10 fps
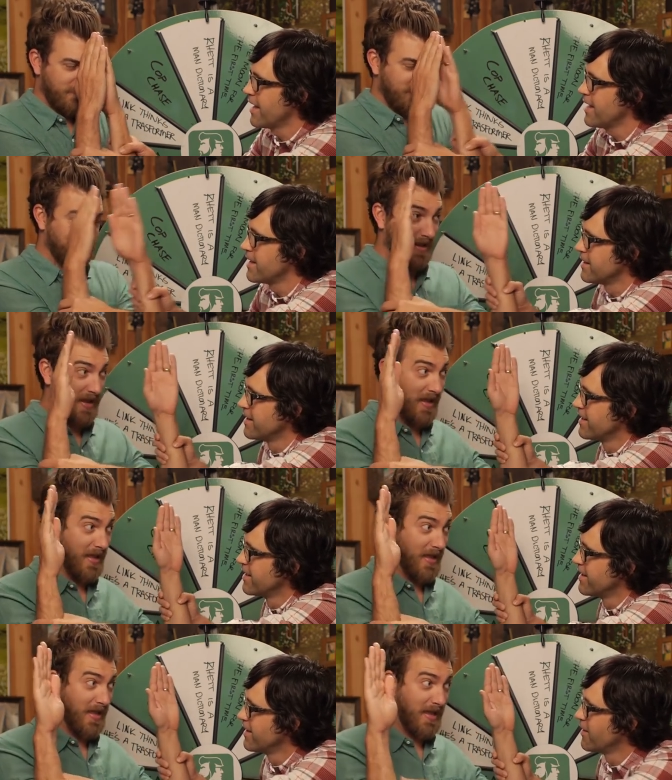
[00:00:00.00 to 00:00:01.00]
Speaker 1: Hey,
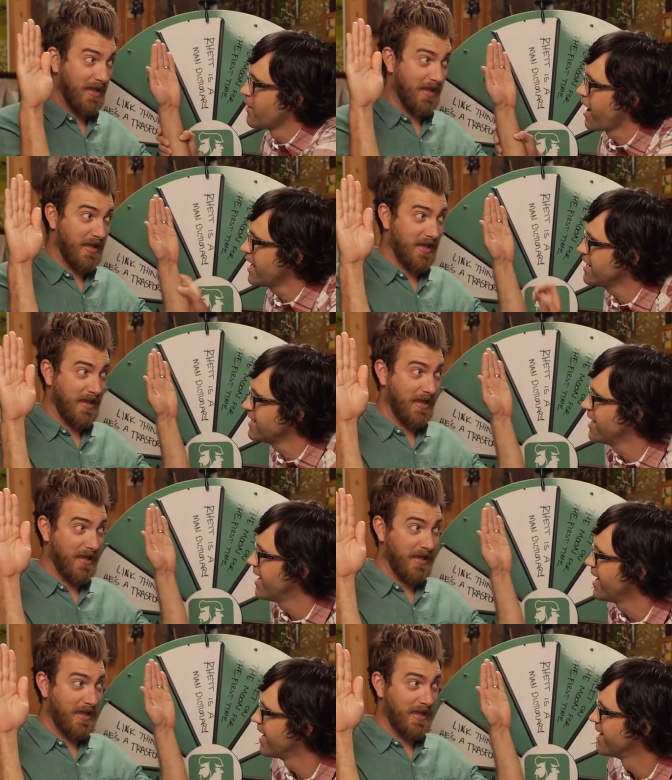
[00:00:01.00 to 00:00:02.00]
I didn't.
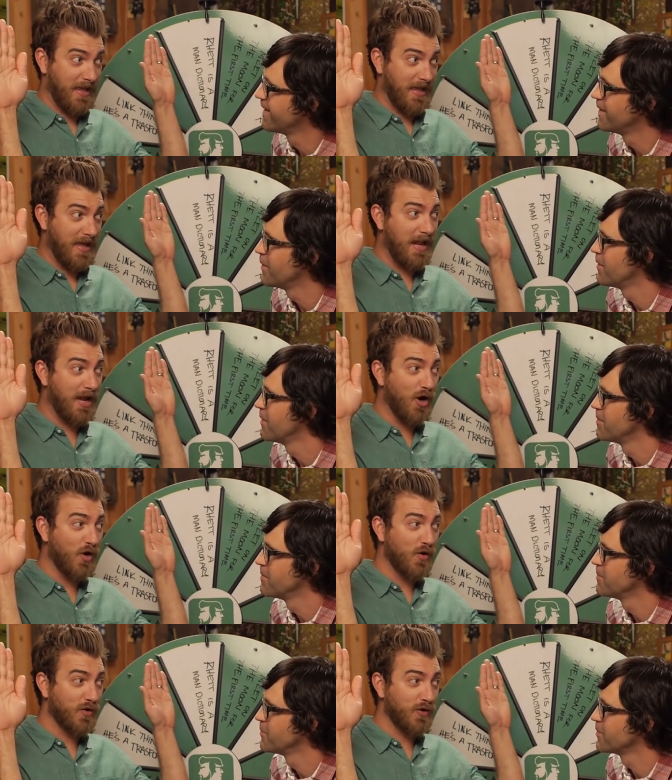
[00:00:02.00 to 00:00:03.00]
Uh,
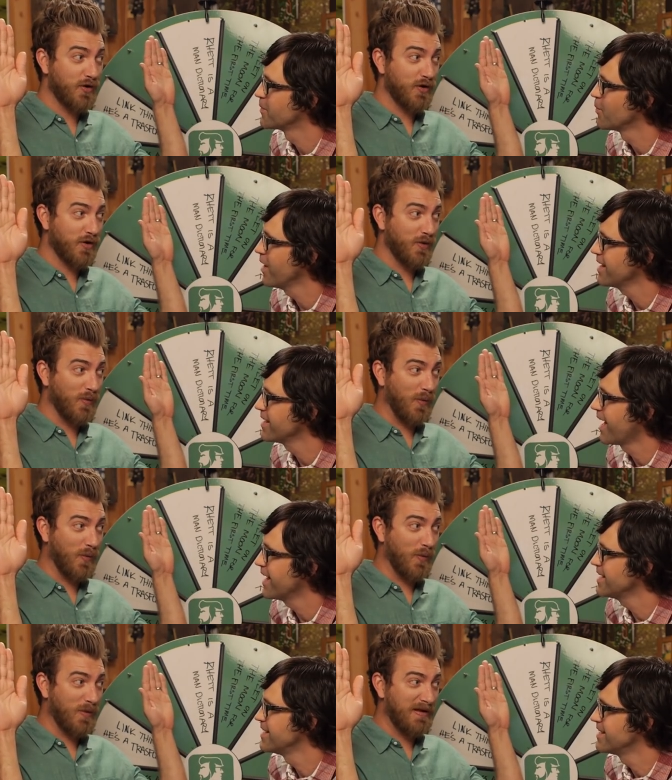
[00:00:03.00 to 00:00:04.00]
Hello. What?
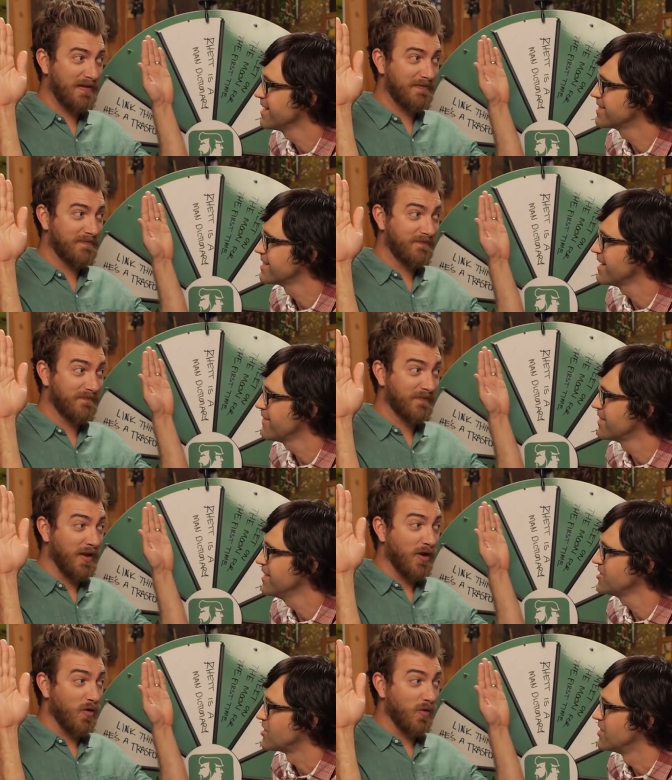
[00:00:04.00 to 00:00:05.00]
I didn't get the
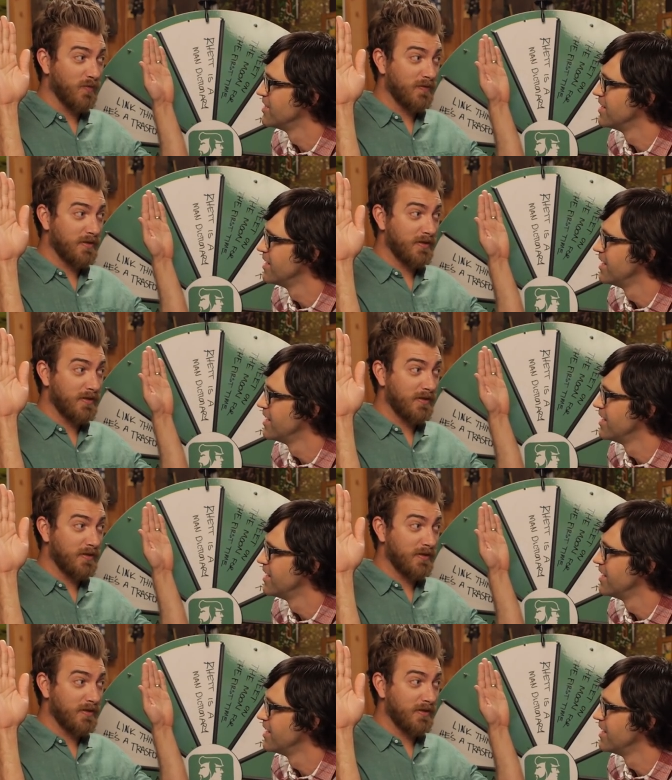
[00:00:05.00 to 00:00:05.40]
definition.